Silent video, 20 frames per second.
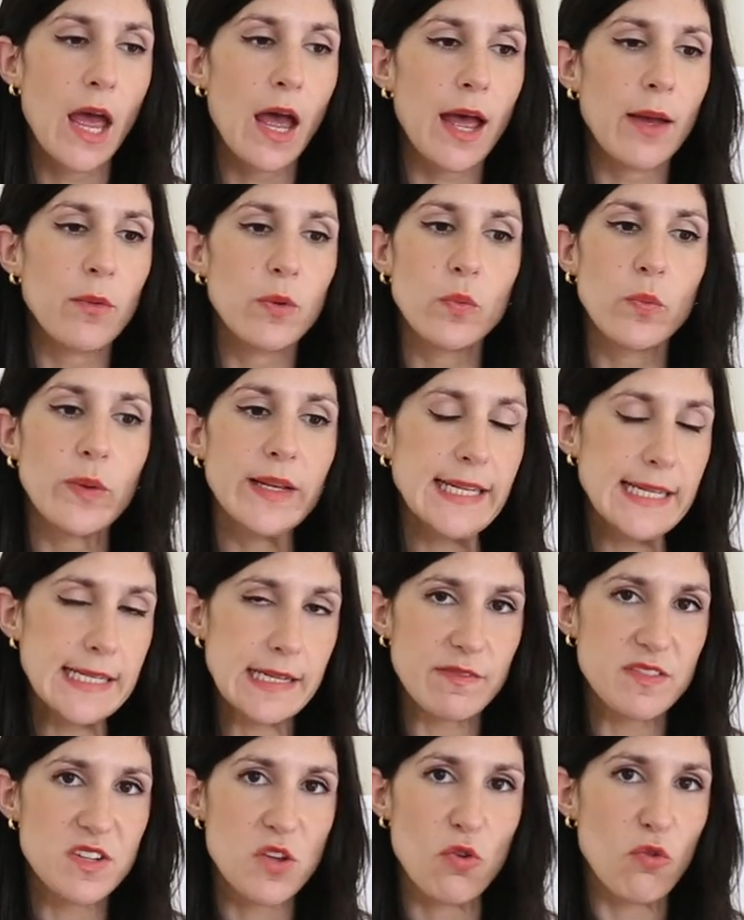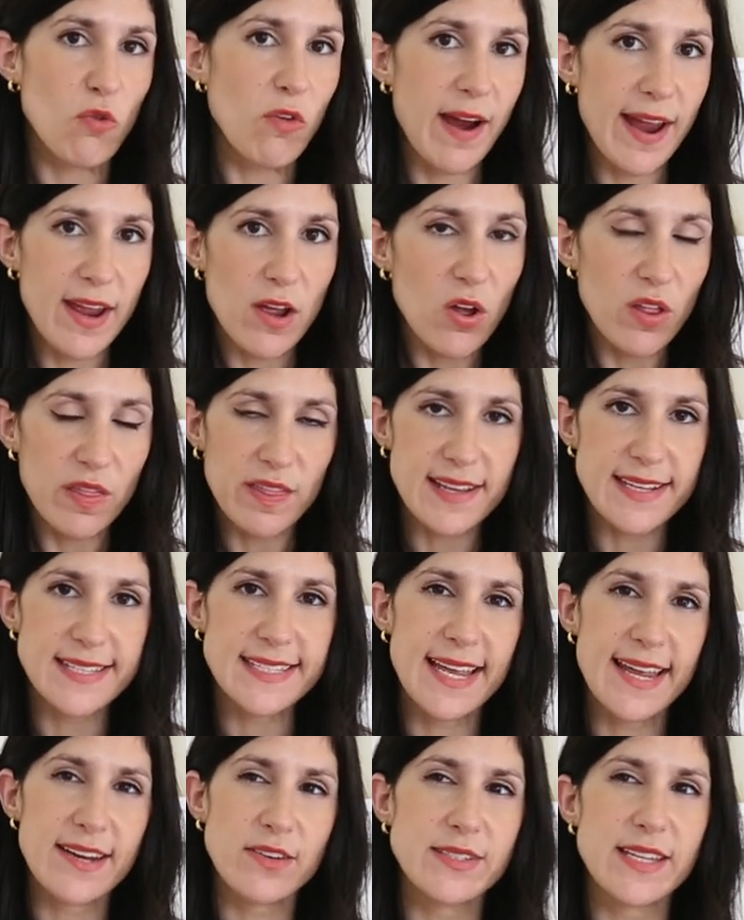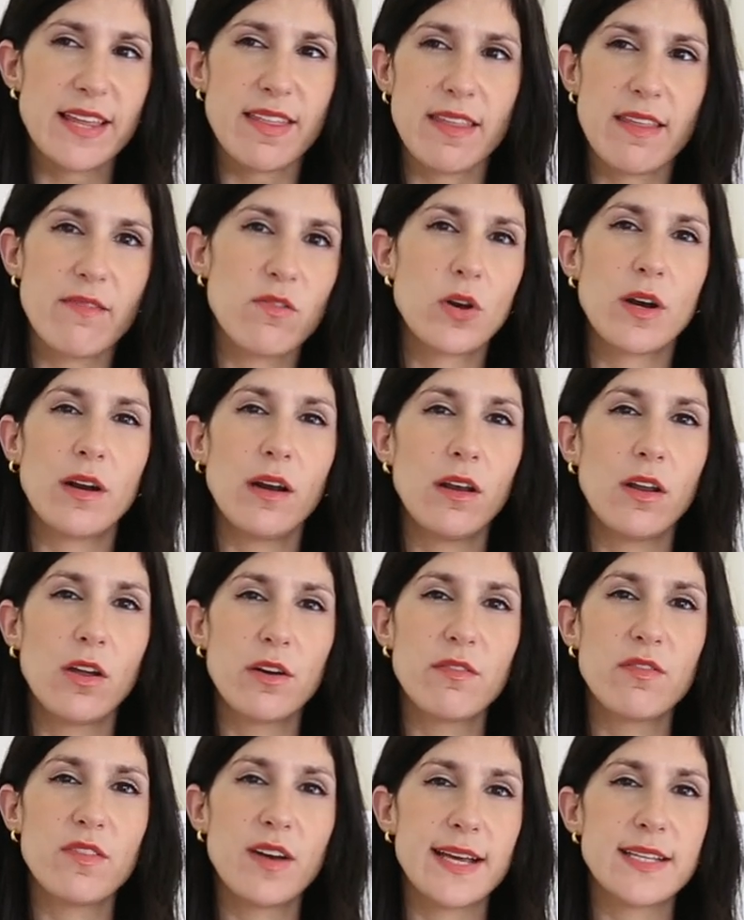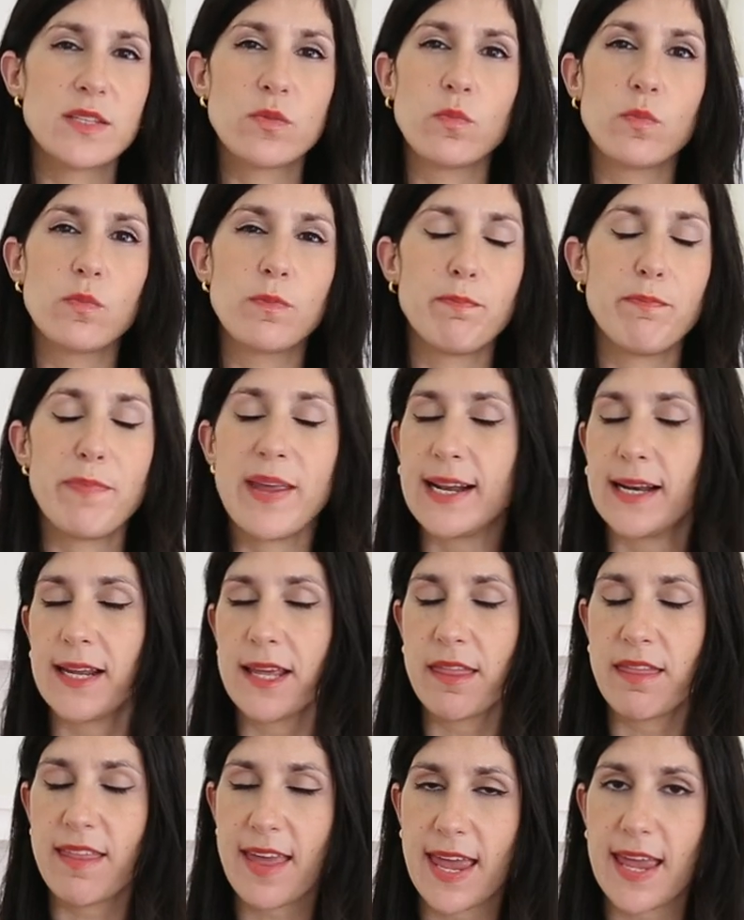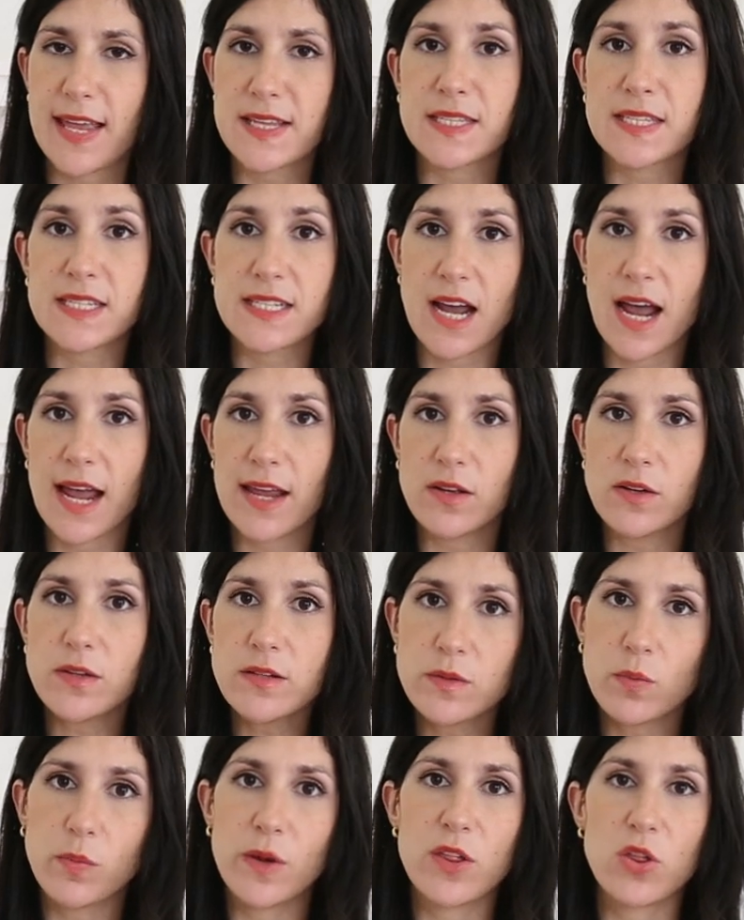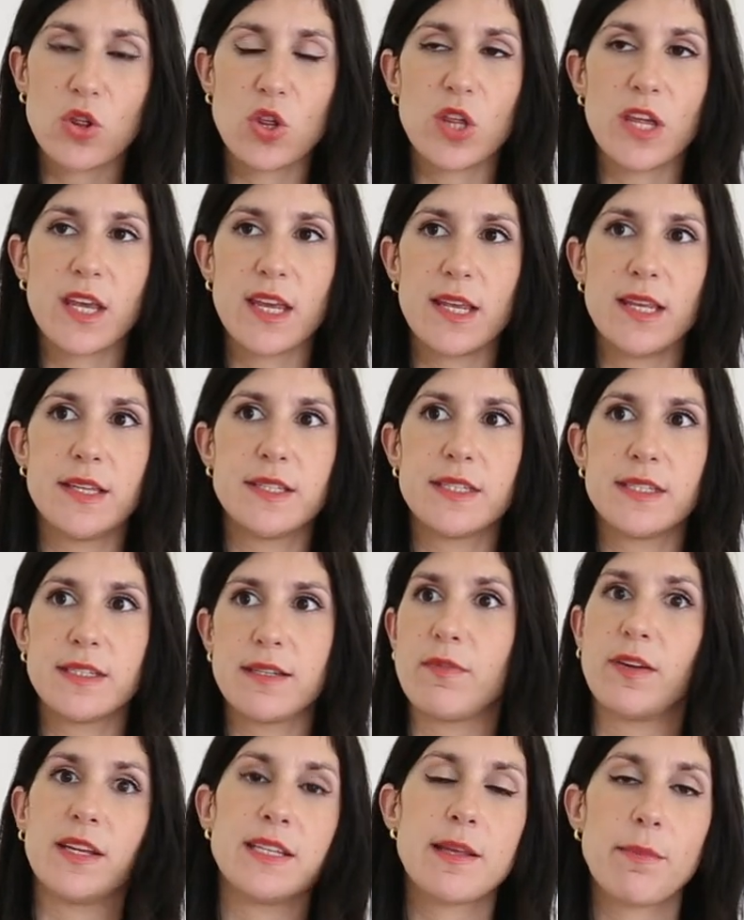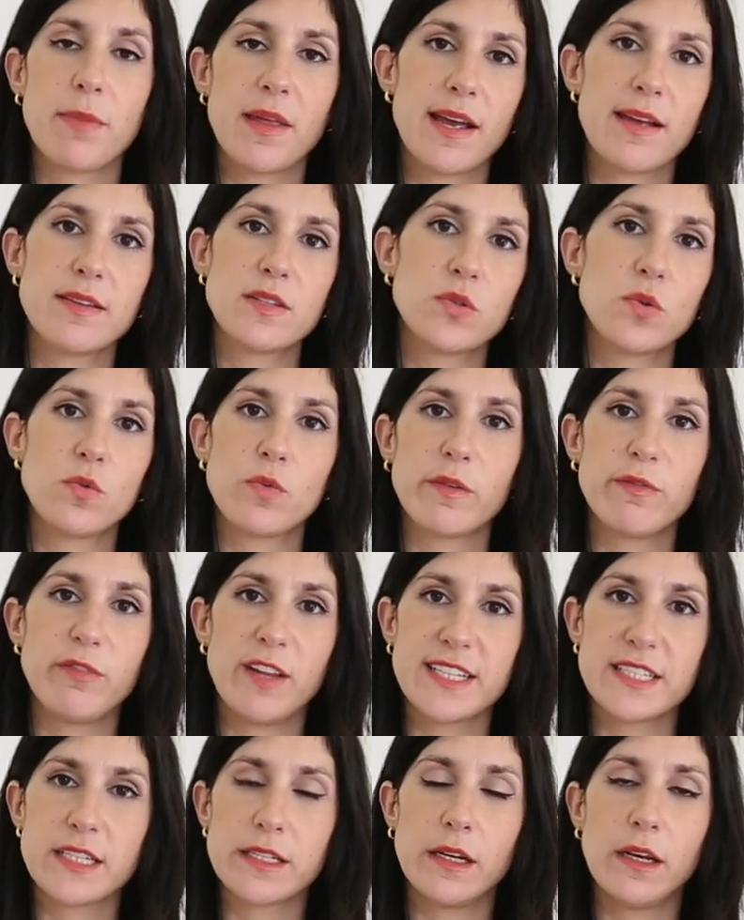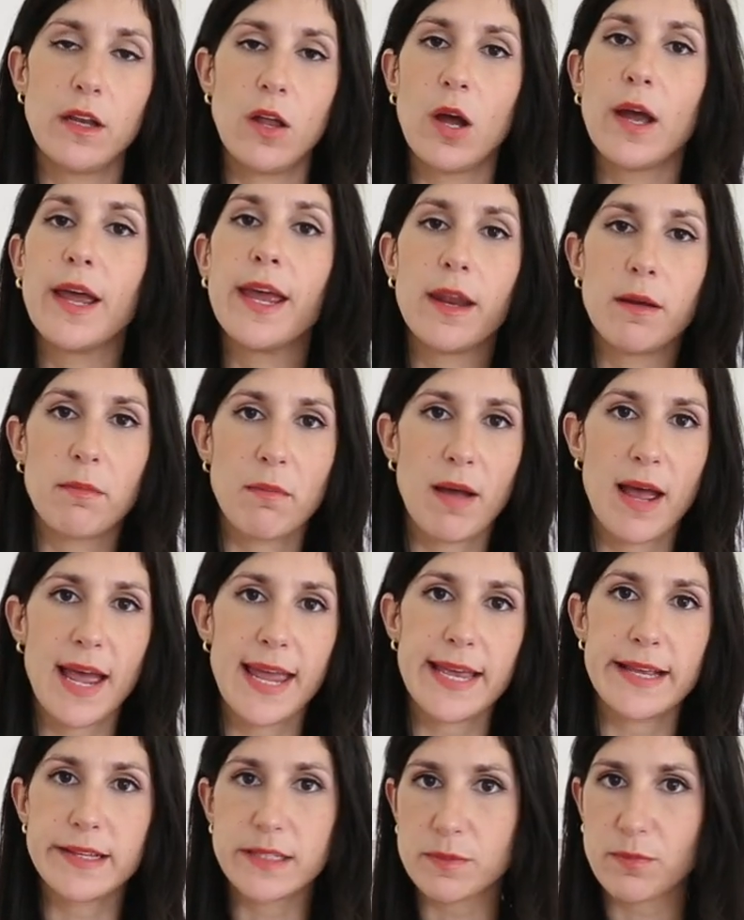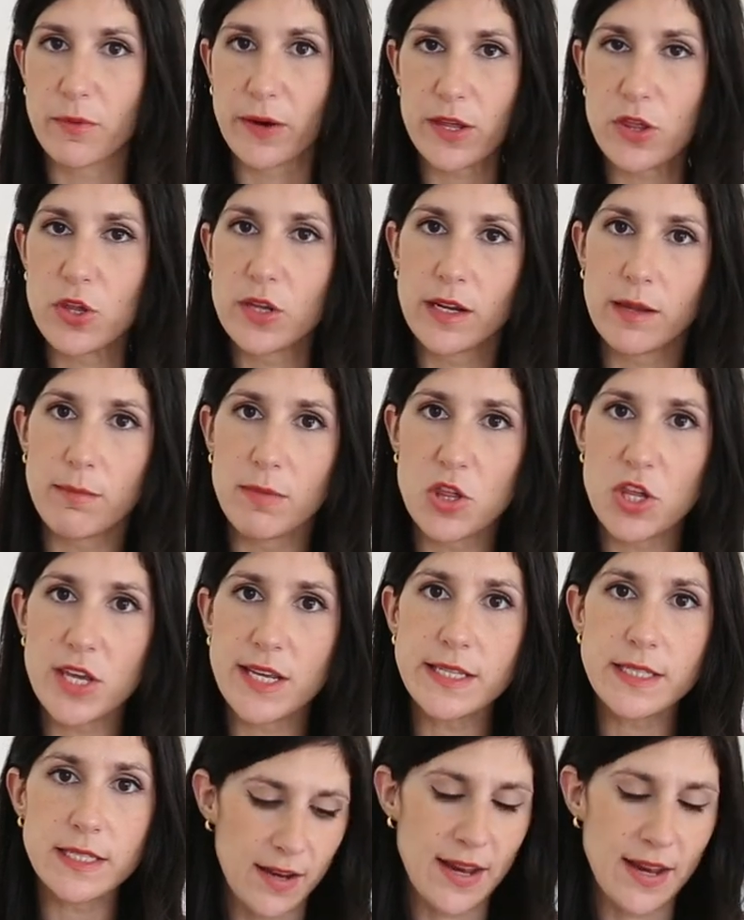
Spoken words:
I would really love to try on their sandals. I think they've got a lot of nice barely there styles, which is definitely something I saw reflected a lot in my inspiration images.